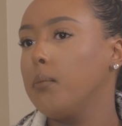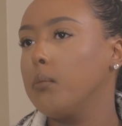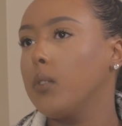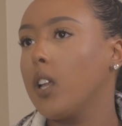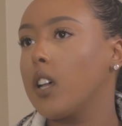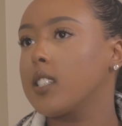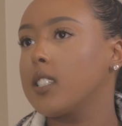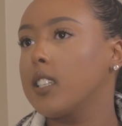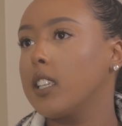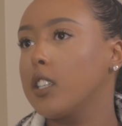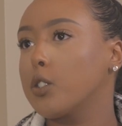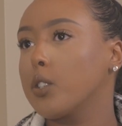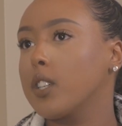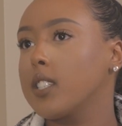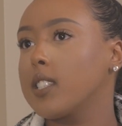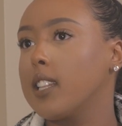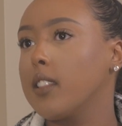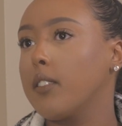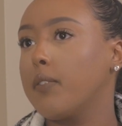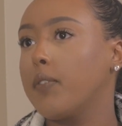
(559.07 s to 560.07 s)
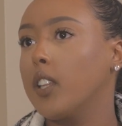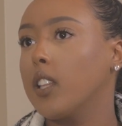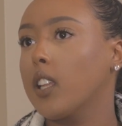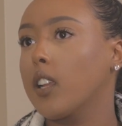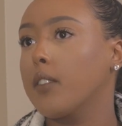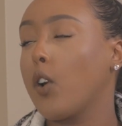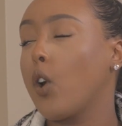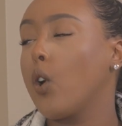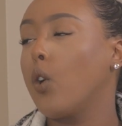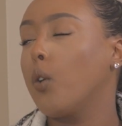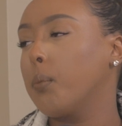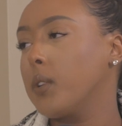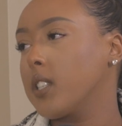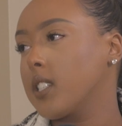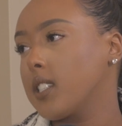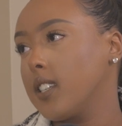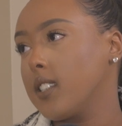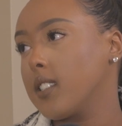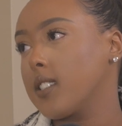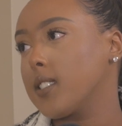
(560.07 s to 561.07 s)
Loss in interest and the feeling of
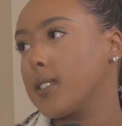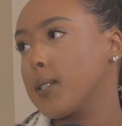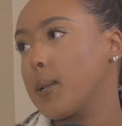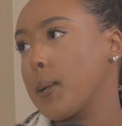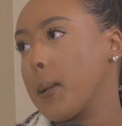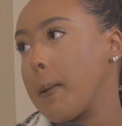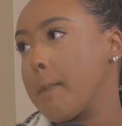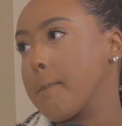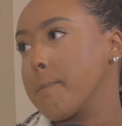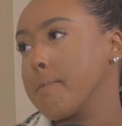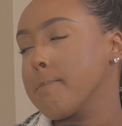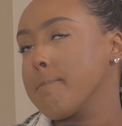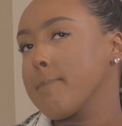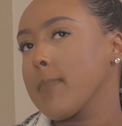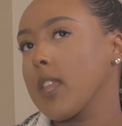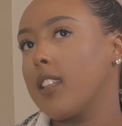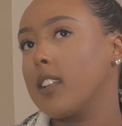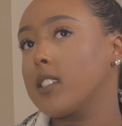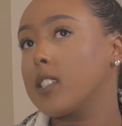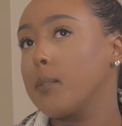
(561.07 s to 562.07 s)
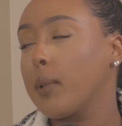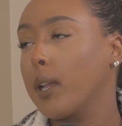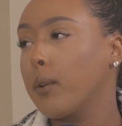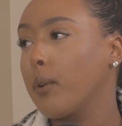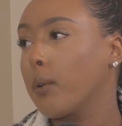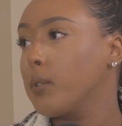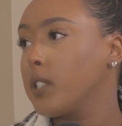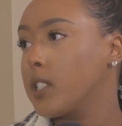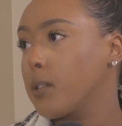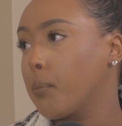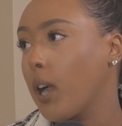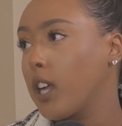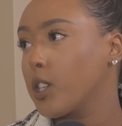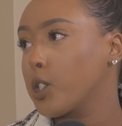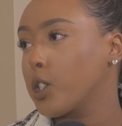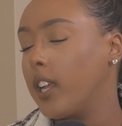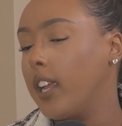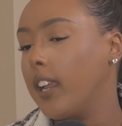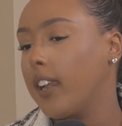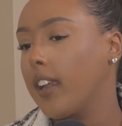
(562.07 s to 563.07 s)
hopelessness. That's a big one with
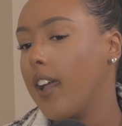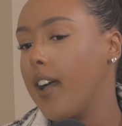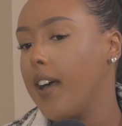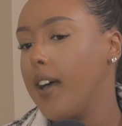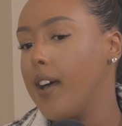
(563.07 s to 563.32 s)
depression.